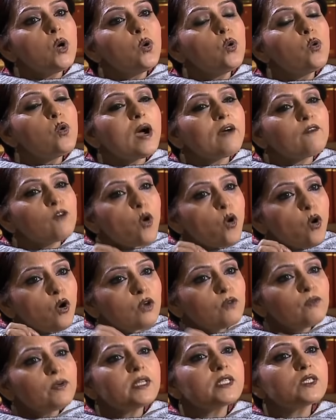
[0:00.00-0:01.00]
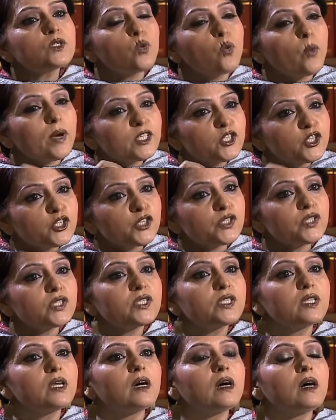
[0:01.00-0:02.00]
who have always questioned
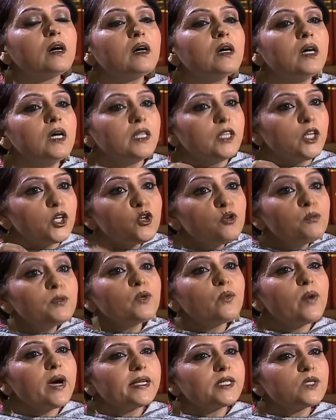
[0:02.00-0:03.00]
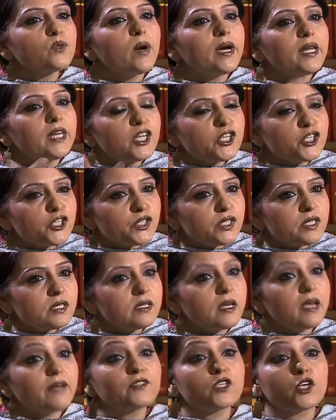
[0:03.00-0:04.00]
the, the human rights violations,
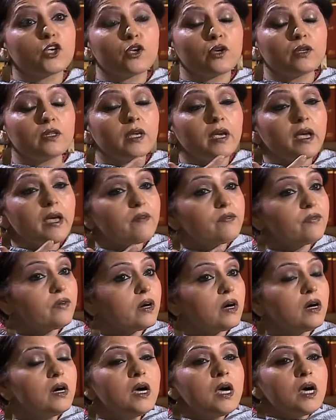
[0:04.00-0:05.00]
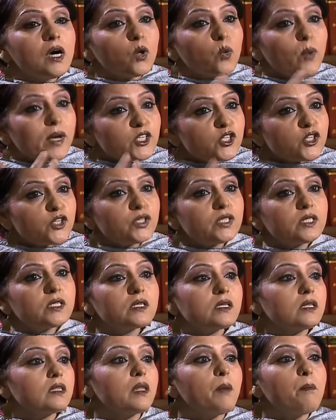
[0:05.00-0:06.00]
they have, they have uh,
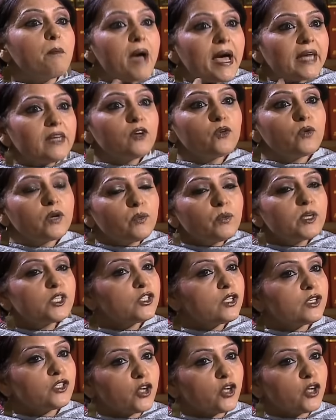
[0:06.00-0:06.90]
questioned the manner in which the